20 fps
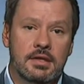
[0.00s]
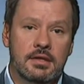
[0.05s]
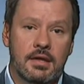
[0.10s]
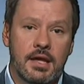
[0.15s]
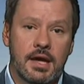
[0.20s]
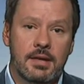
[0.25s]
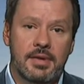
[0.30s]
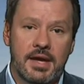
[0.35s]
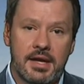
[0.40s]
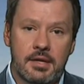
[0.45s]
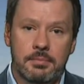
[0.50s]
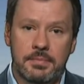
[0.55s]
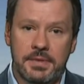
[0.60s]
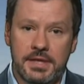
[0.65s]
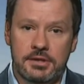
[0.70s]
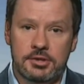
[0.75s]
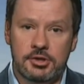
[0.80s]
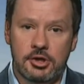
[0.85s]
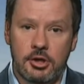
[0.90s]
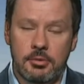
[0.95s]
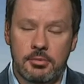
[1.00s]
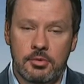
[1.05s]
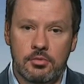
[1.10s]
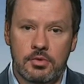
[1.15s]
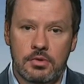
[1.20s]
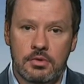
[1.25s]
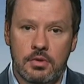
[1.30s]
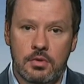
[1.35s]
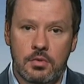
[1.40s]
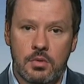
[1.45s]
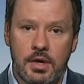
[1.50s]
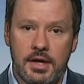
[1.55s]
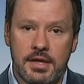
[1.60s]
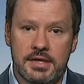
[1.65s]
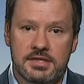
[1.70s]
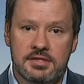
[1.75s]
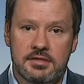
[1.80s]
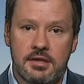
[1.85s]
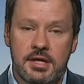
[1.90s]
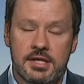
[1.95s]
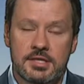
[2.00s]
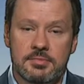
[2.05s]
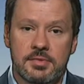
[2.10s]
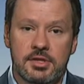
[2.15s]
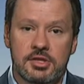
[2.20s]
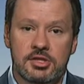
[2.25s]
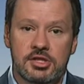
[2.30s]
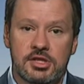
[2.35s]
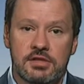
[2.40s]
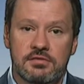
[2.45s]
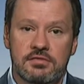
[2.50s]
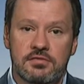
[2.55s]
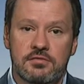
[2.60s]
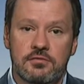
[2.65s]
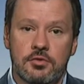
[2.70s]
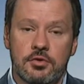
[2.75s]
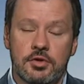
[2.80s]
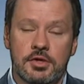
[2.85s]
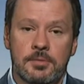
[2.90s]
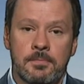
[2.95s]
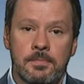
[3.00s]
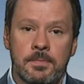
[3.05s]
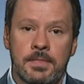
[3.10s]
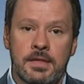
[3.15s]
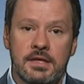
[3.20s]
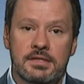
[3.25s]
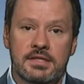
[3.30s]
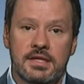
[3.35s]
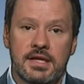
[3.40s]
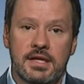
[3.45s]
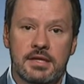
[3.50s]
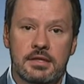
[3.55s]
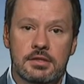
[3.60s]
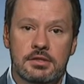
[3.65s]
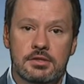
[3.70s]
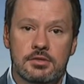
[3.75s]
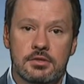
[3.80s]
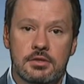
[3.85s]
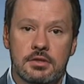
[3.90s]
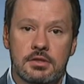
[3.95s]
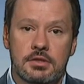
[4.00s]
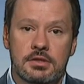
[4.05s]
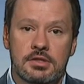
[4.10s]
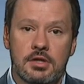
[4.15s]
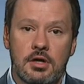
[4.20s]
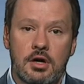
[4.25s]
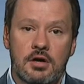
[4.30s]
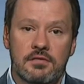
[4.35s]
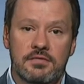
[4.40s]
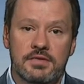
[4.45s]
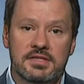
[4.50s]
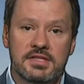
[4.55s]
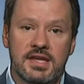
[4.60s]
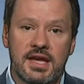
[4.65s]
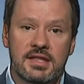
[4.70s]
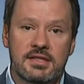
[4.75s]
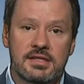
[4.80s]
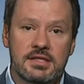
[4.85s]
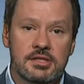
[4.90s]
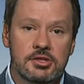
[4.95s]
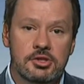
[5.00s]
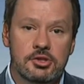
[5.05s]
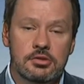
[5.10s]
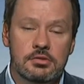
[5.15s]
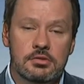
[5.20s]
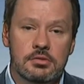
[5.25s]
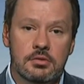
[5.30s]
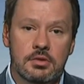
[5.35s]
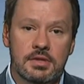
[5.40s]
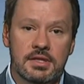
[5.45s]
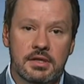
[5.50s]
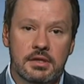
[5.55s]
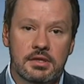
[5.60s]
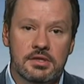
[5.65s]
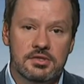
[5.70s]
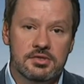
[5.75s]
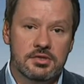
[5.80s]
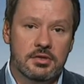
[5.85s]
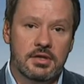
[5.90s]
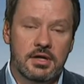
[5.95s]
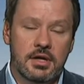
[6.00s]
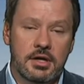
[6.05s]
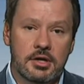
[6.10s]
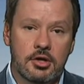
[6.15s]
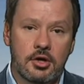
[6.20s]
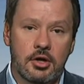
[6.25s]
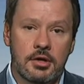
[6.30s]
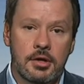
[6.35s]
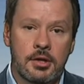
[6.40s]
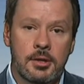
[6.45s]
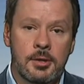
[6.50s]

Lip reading: Labor had a big job. It would have required a seismic shift for it to get into to office. And the issue and the concern I got